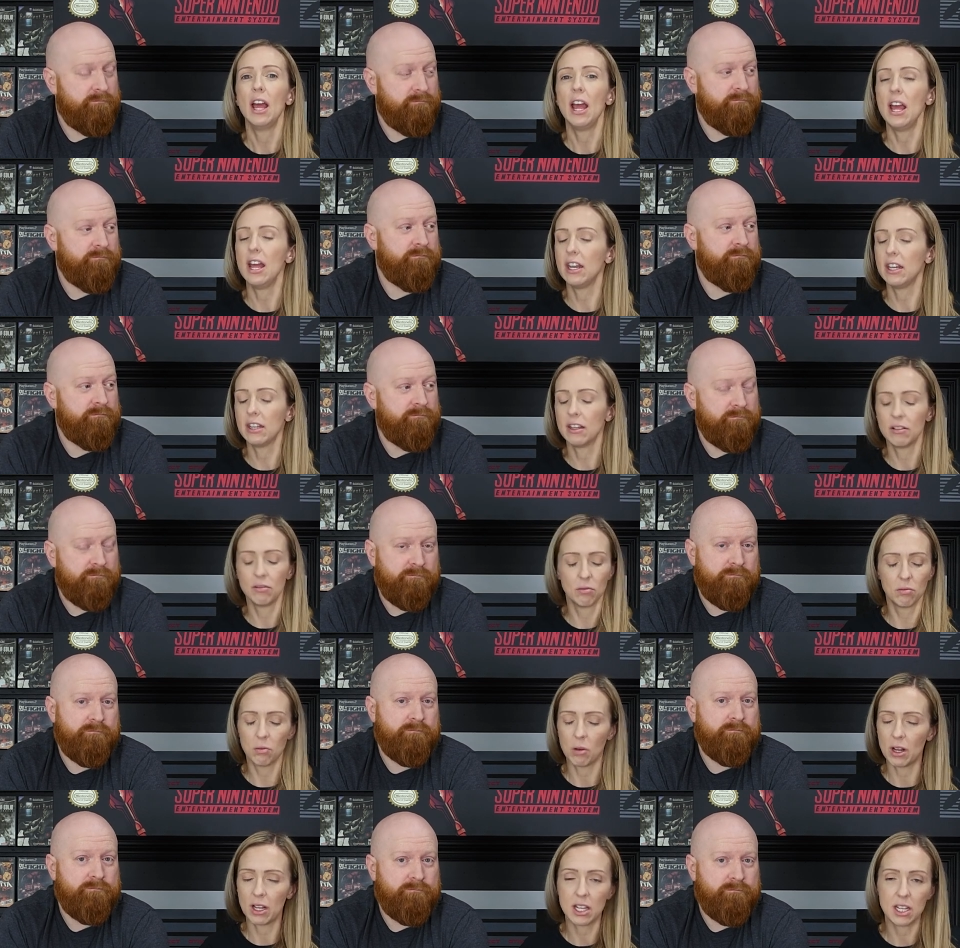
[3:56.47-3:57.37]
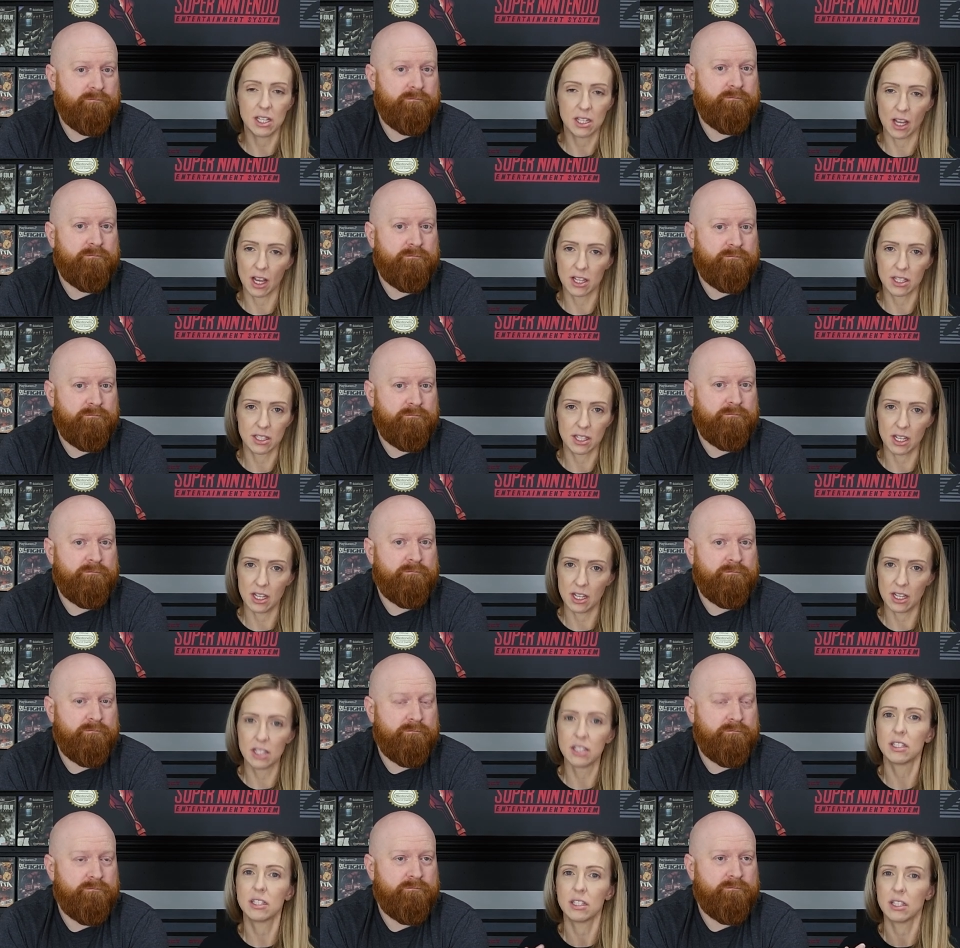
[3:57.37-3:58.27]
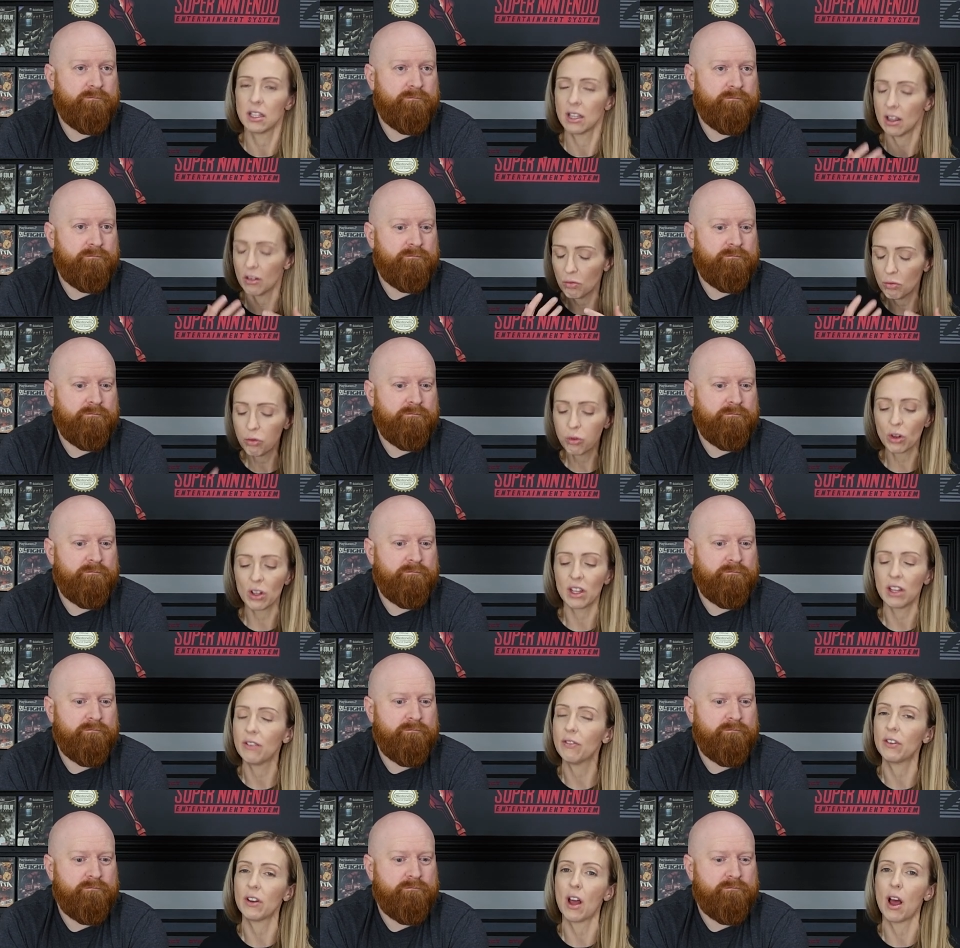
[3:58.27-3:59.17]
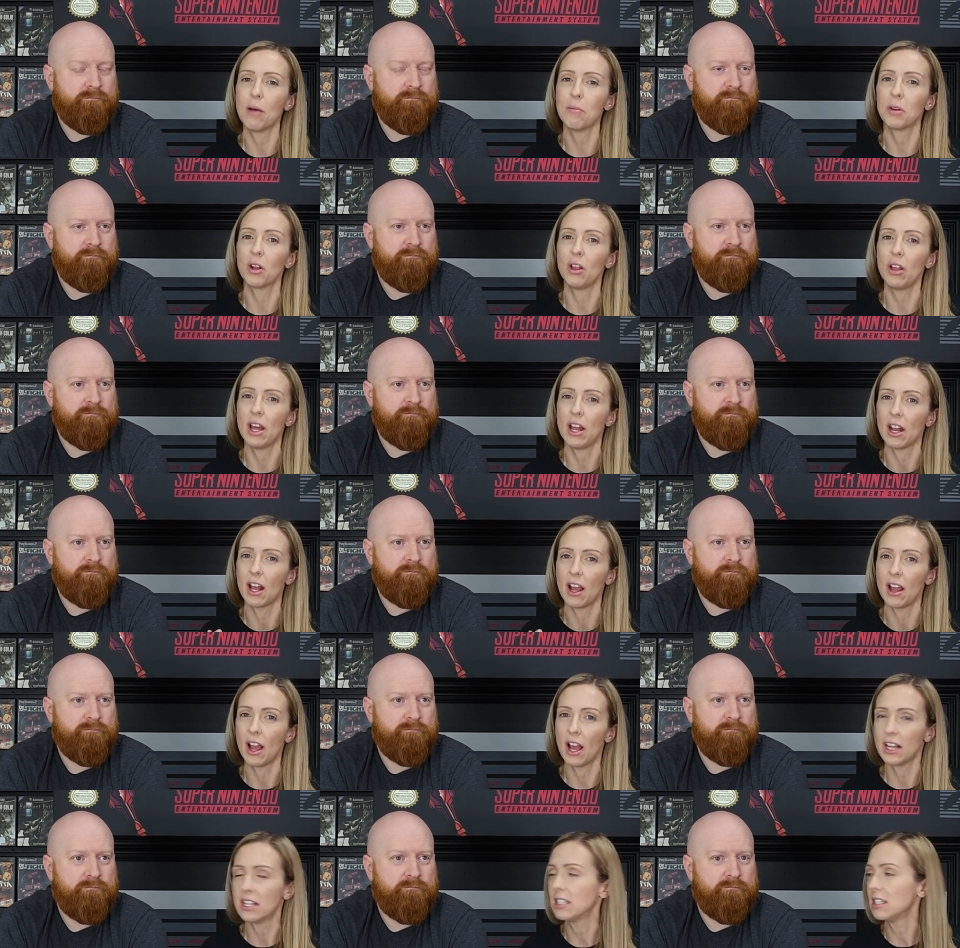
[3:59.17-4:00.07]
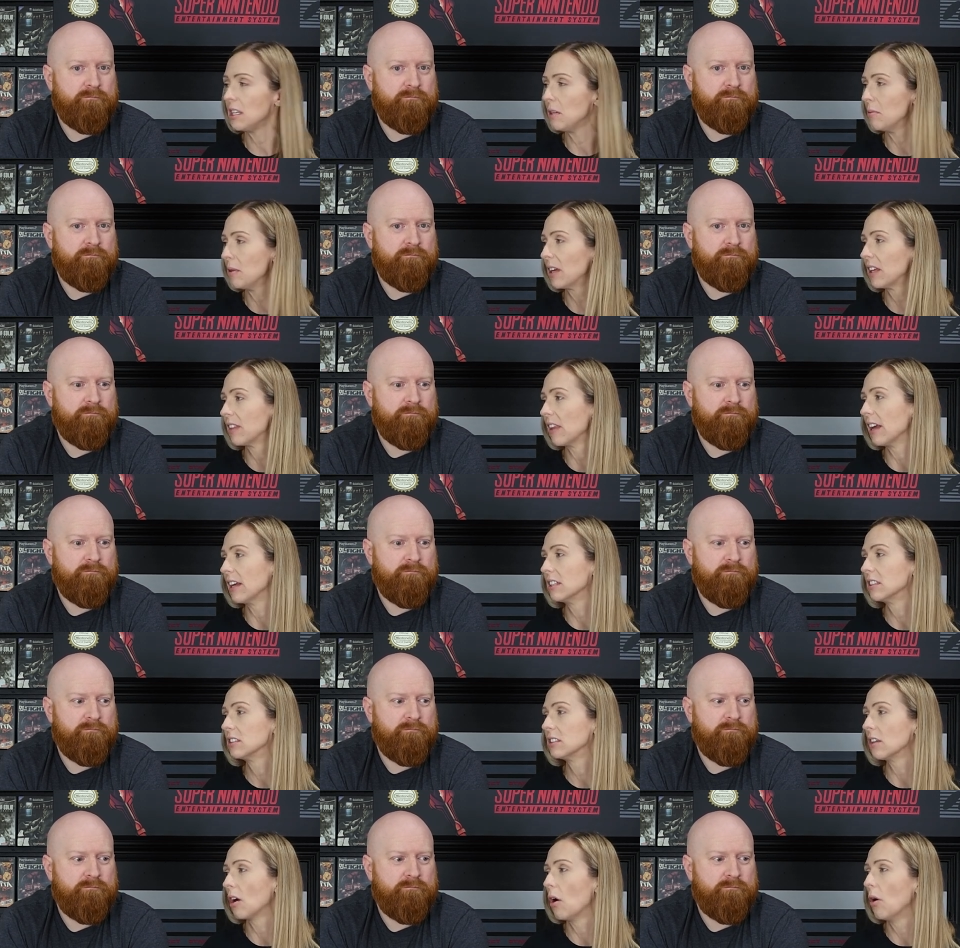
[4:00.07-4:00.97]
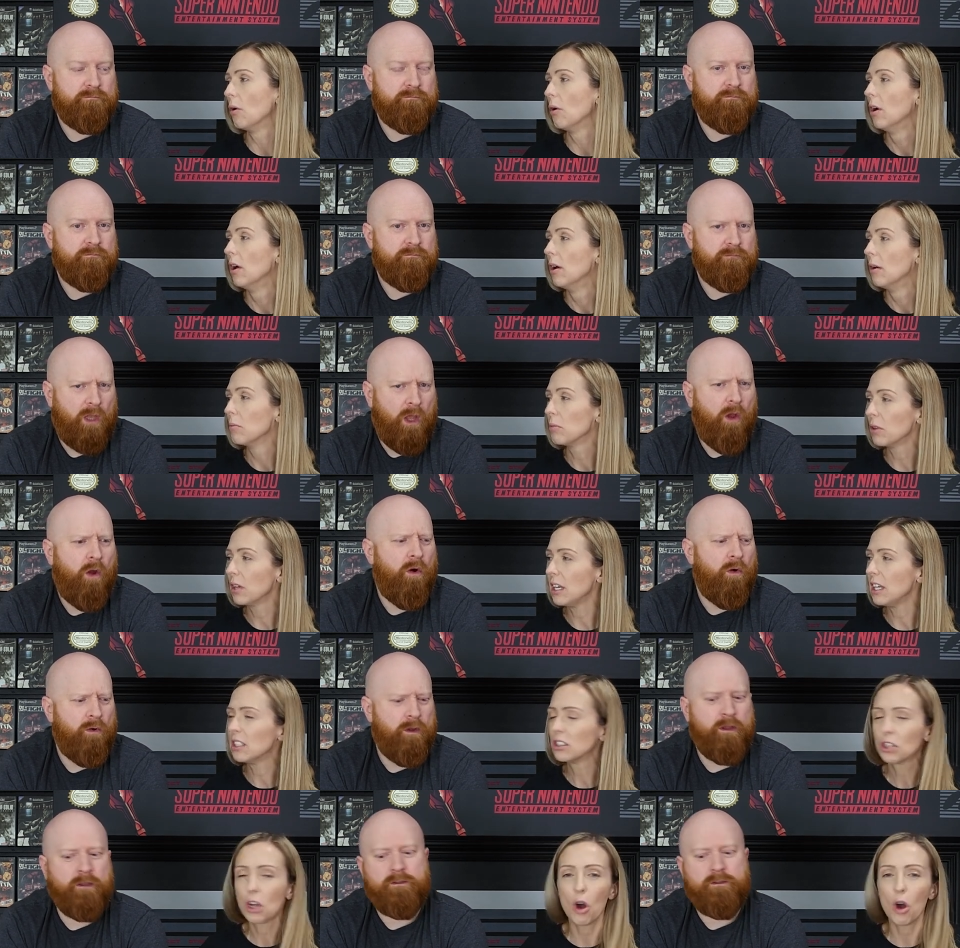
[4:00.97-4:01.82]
Speaker 1: And what he does is really phenomenal, and I, I see big things. So. Please oh, yes.